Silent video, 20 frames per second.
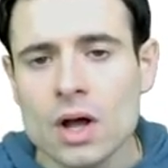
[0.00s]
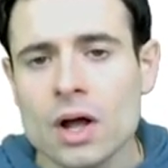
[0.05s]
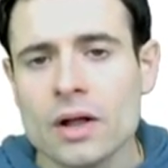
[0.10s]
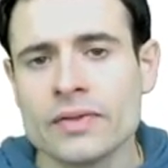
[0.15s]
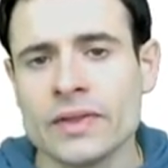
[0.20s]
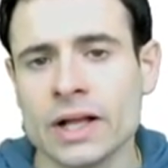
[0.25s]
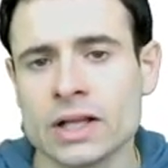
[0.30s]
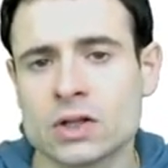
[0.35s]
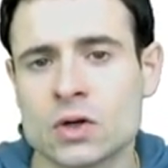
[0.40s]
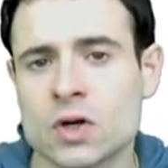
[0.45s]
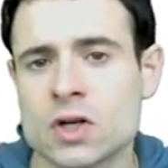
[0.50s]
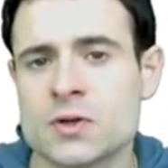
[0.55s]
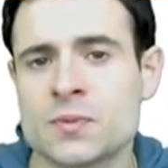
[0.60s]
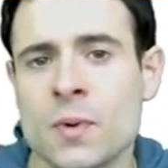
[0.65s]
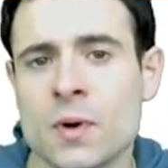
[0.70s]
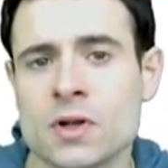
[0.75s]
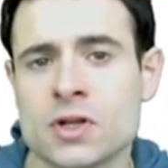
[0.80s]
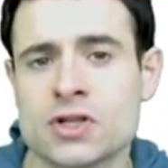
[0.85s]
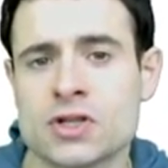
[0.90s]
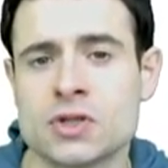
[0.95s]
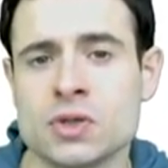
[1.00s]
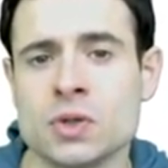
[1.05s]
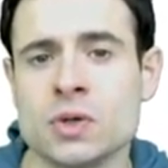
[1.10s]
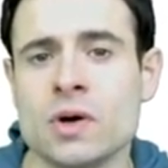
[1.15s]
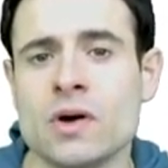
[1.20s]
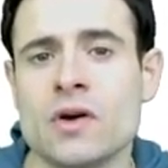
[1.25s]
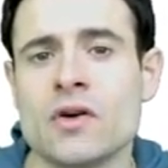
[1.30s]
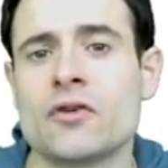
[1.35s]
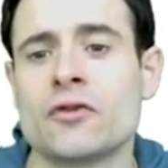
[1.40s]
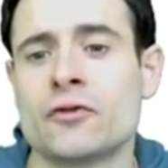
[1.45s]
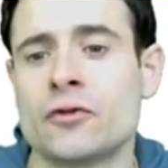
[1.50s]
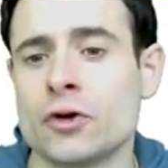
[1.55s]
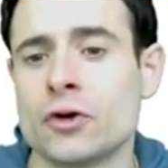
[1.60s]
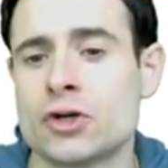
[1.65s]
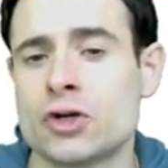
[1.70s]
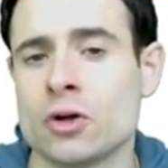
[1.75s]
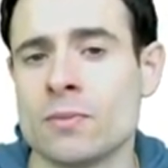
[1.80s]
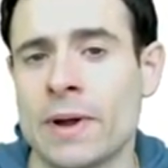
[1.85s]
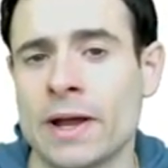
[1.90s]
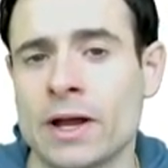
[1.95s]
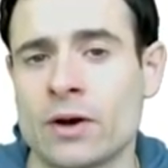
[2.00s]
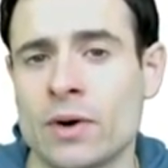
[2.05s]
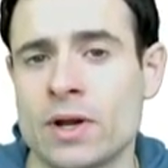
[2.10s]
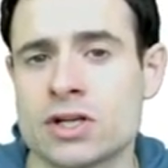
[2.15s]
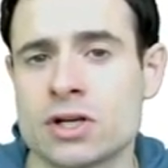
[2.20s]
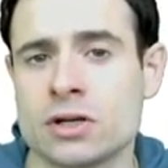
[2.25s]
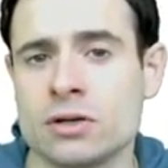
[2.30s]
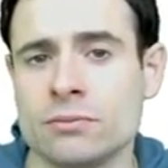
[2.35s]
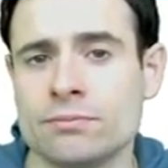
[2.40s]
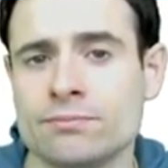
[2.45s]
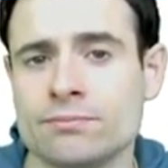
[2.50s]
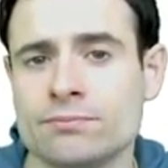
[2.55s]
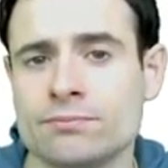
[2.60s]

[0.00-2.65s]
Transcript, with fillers: That corresponds to virtual migration.